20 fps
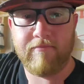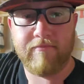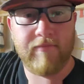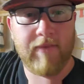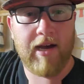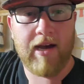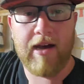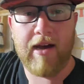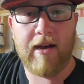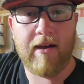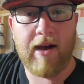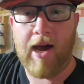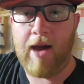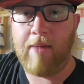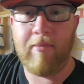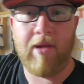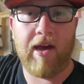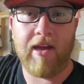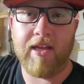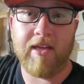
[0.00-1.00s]
I'm
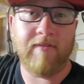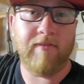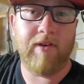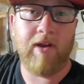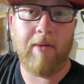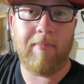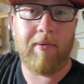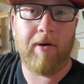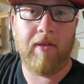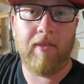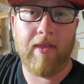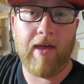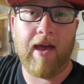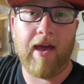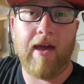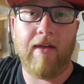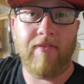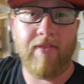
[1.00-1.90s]
not giving up on that.